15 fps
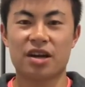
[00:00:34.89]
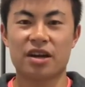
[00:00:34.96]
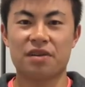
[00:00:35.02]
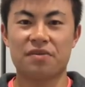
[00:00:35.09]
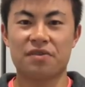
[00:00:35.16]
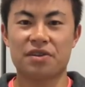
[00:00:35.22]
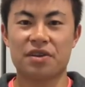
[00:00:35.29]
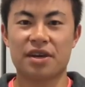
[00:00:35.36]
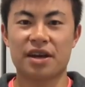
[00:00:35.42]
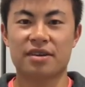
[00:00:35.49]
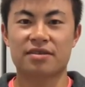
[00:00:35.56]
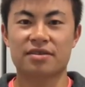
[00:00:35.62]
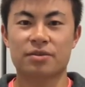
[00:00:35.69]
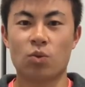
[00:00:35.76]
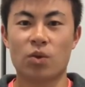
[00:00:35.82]
need for the
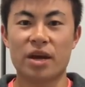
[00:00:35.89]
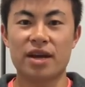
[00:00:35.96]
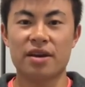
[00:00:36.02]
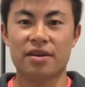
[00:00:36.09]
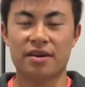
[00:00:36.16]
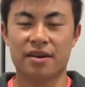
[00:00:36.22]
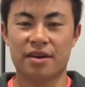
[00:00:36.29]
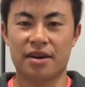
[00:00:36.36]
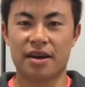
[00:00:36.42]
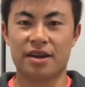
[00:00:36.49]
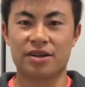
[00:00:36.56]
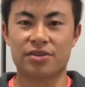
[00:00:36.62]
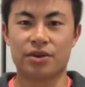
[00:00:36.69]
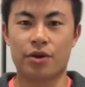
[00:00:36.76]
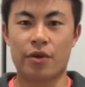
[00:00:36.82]
next week, and
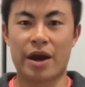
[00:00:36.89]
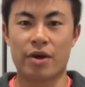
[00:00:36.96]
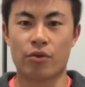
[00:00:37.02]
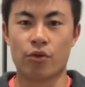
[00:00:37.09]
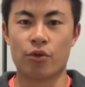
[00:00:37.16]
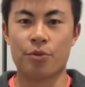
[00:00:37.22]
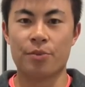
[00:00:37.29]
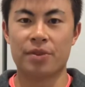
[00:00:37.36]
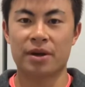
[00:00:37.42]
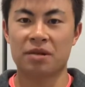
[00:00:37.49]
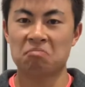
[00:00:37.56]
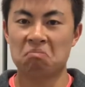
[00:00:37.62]
it's a great room.